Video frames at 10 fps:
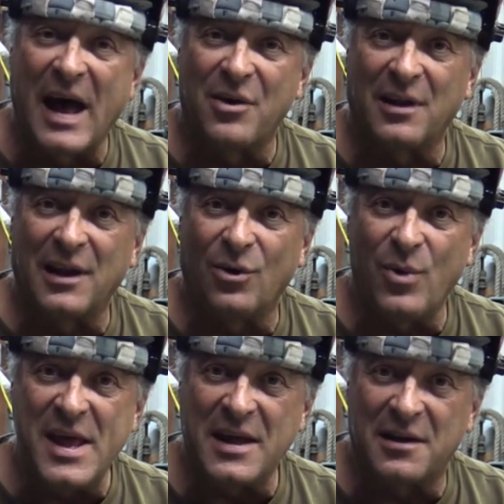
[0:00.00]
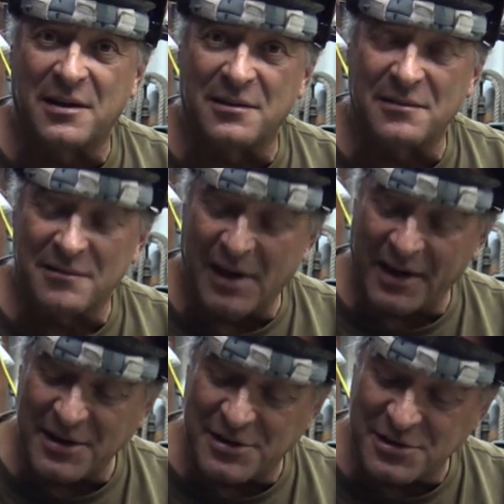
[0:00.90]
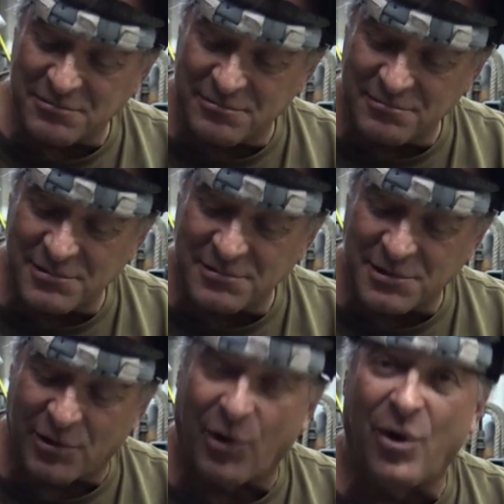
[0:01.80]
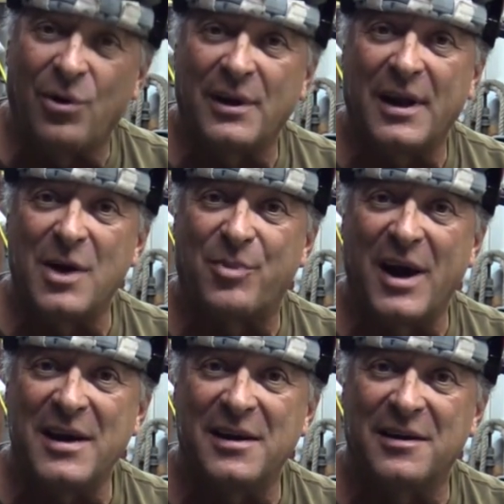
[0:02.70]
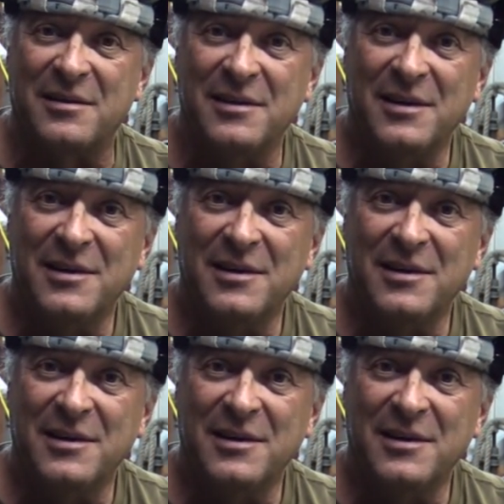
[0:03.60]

out a little weak, and I could just scroll it up right here,